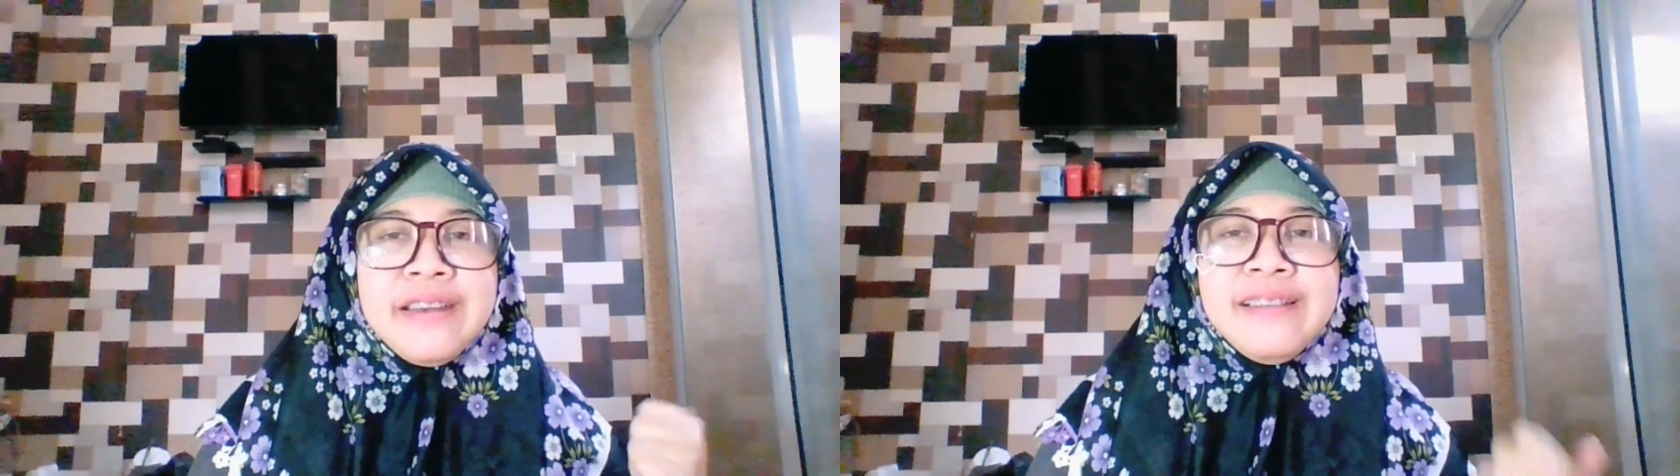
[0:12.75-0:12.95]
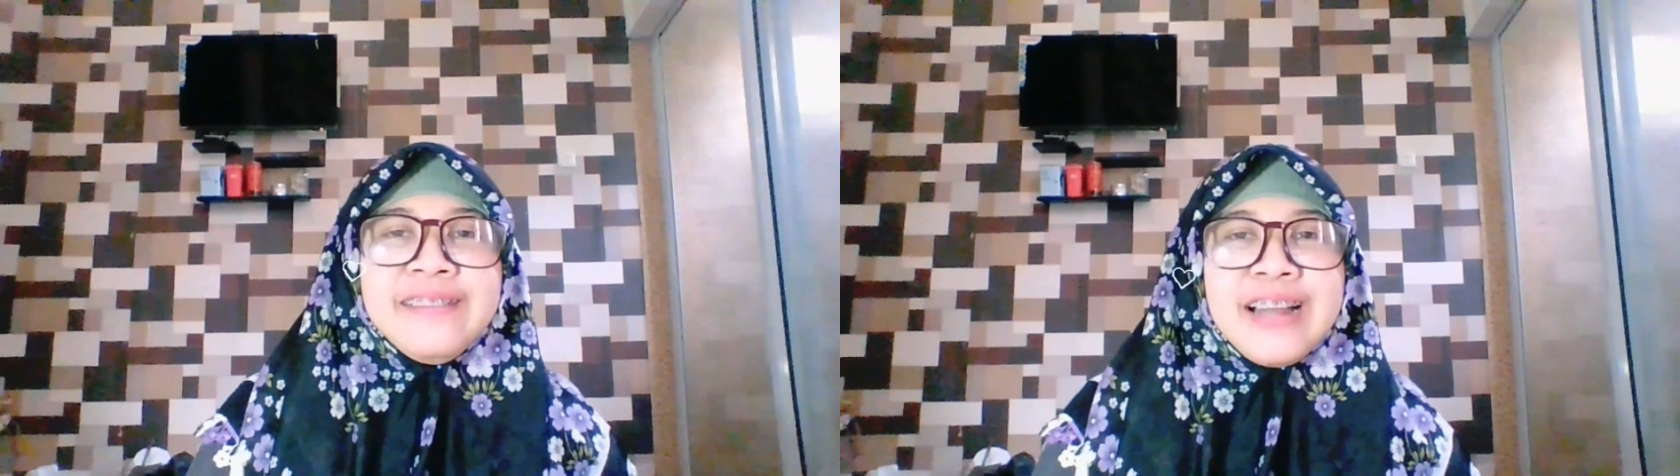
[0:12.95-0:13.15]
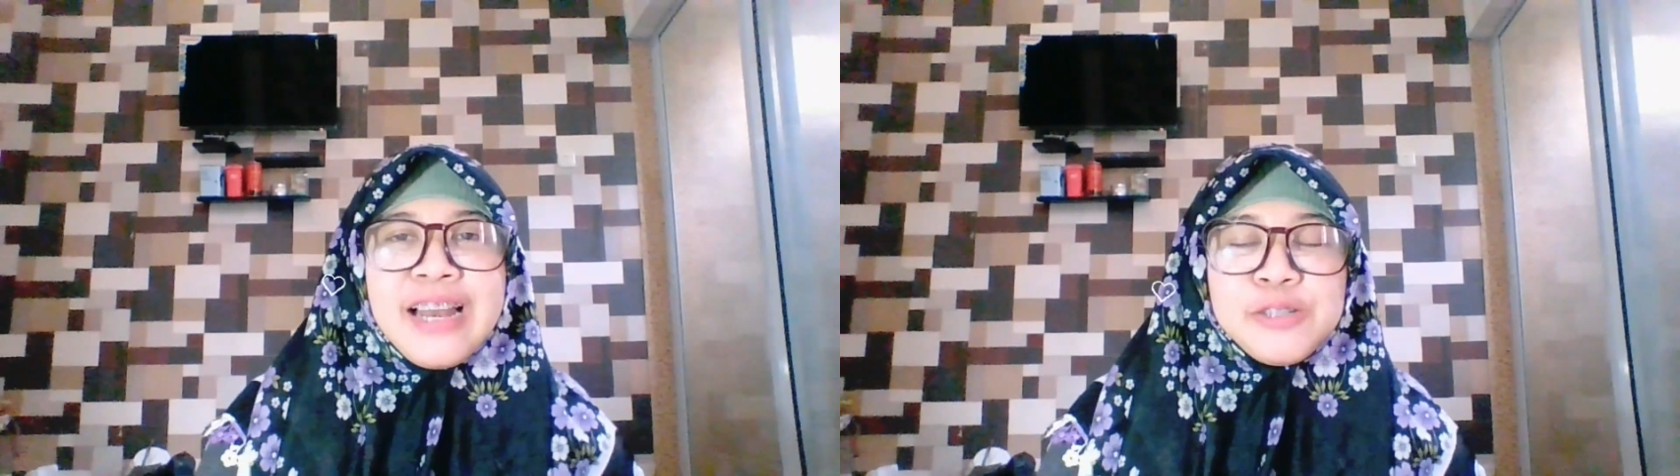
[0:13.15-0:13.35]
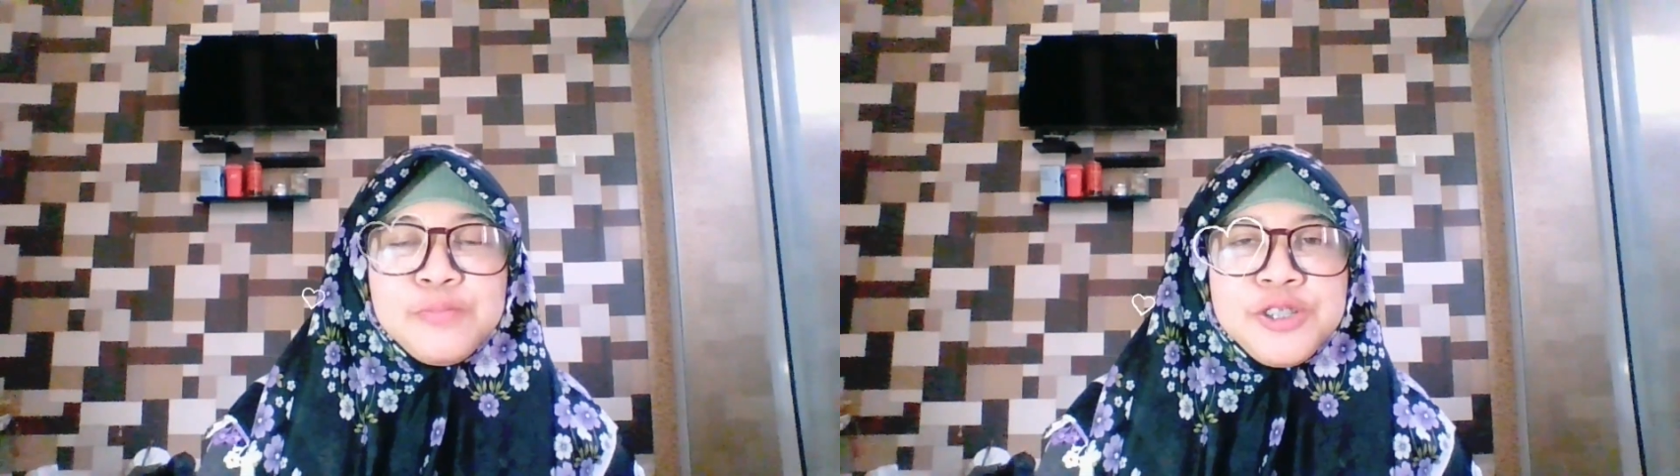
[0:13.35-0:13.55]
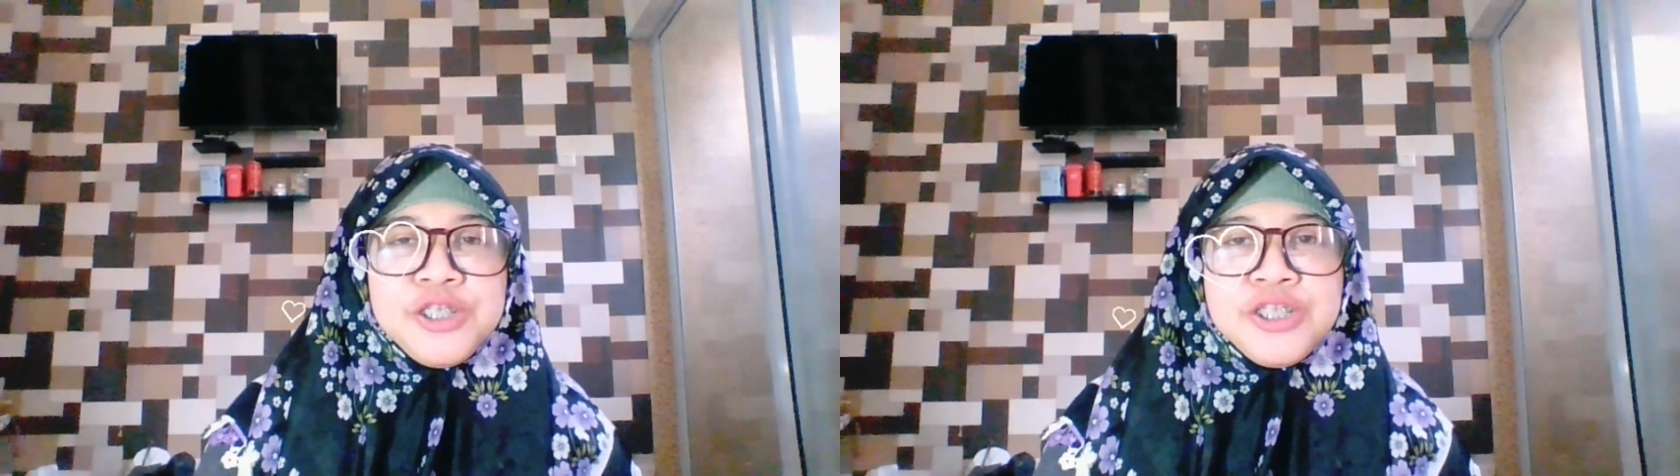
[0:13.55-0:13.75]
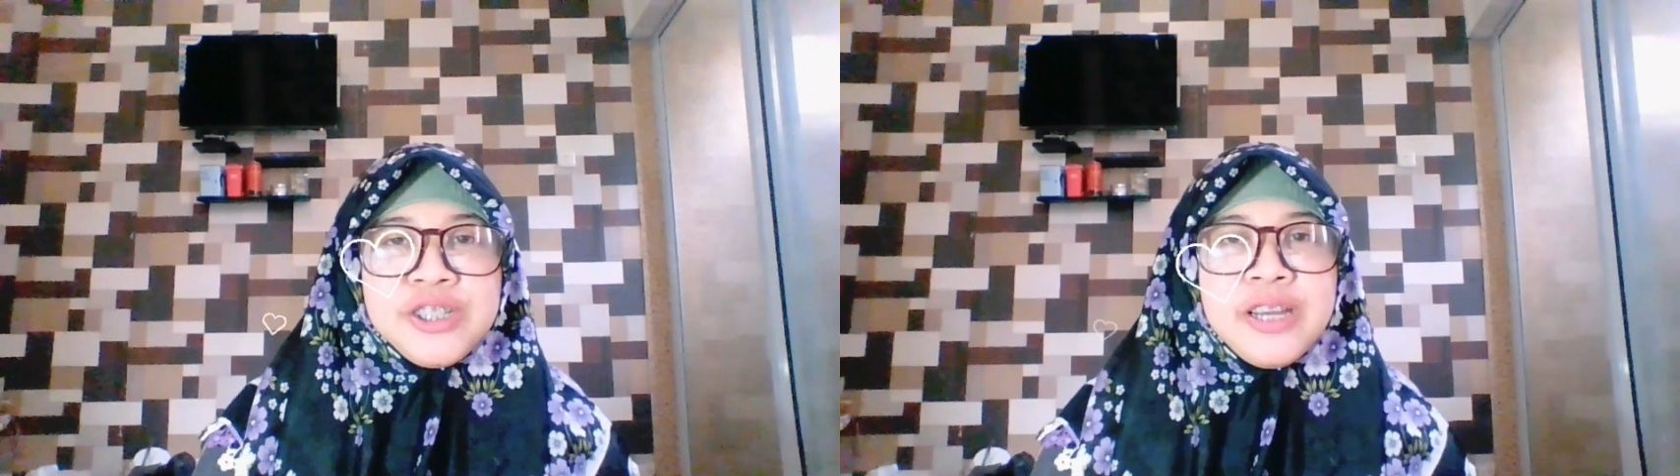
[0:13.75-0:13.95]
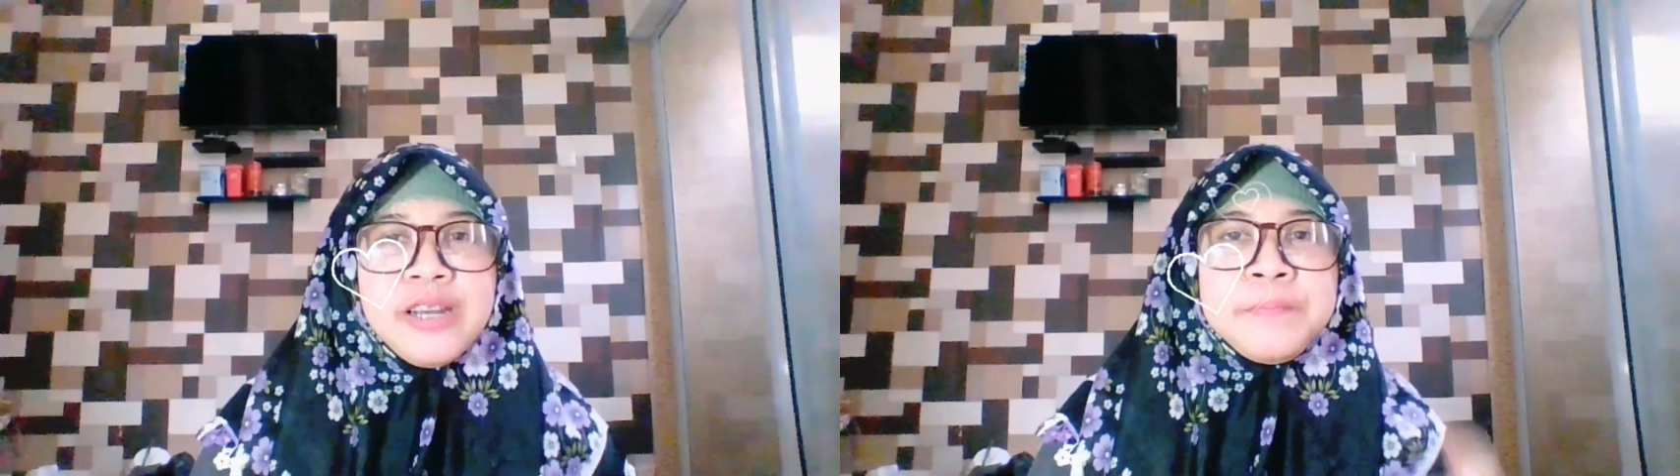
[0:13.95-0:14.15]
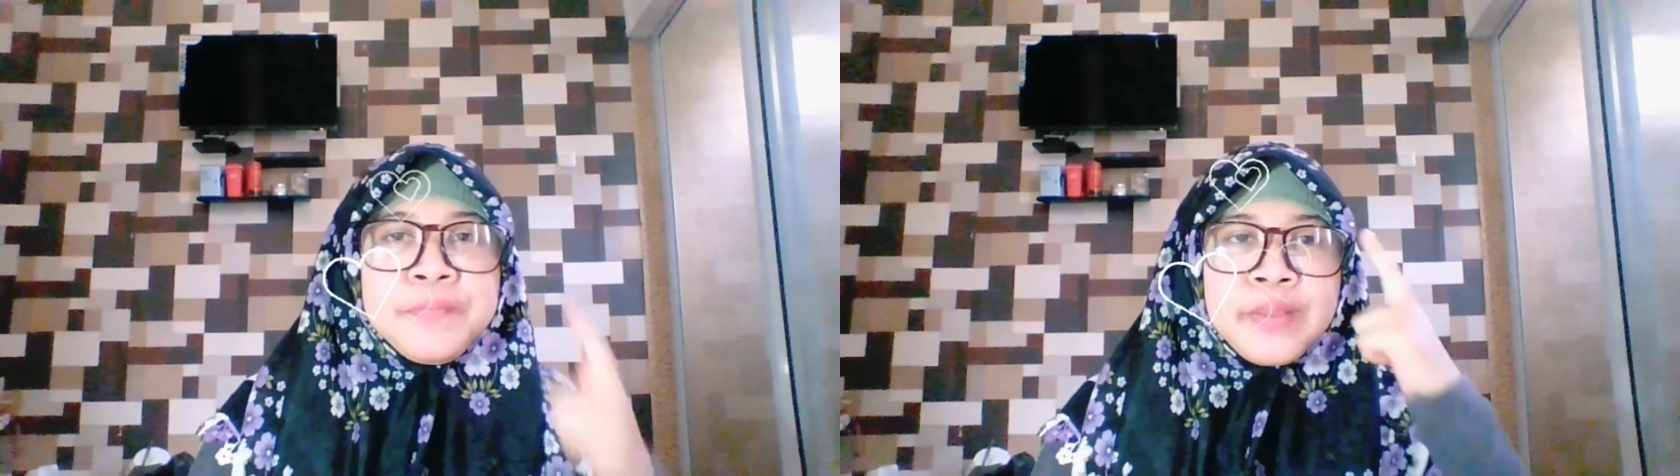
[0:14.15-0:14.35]
analytical
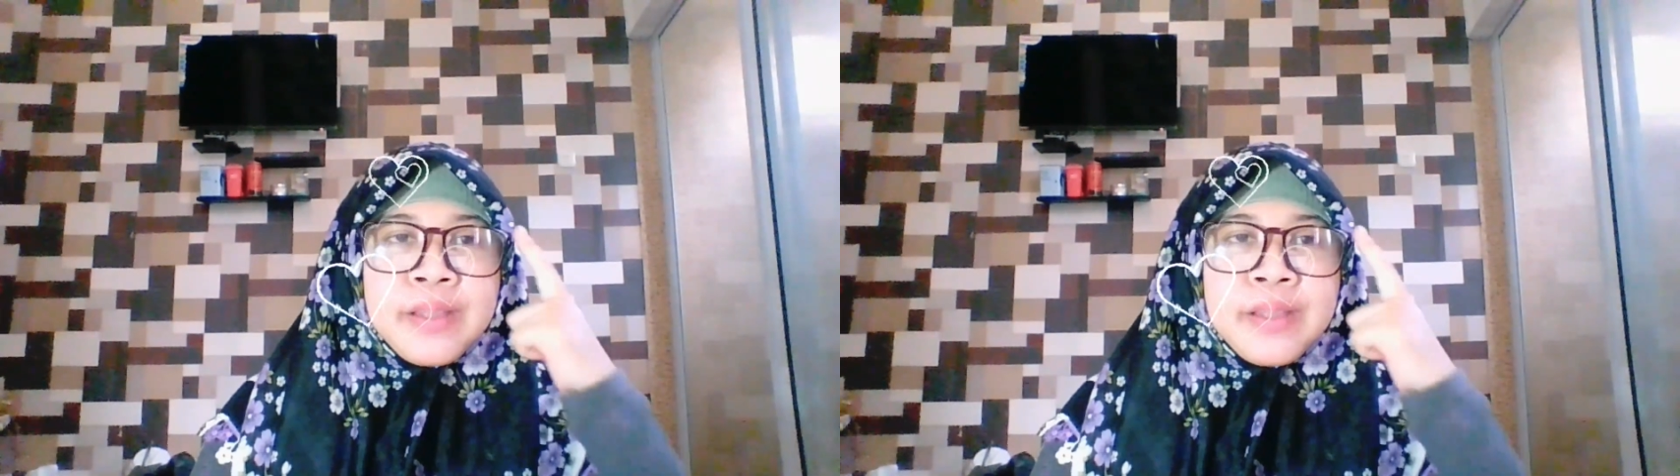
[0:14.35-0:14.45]
exposition,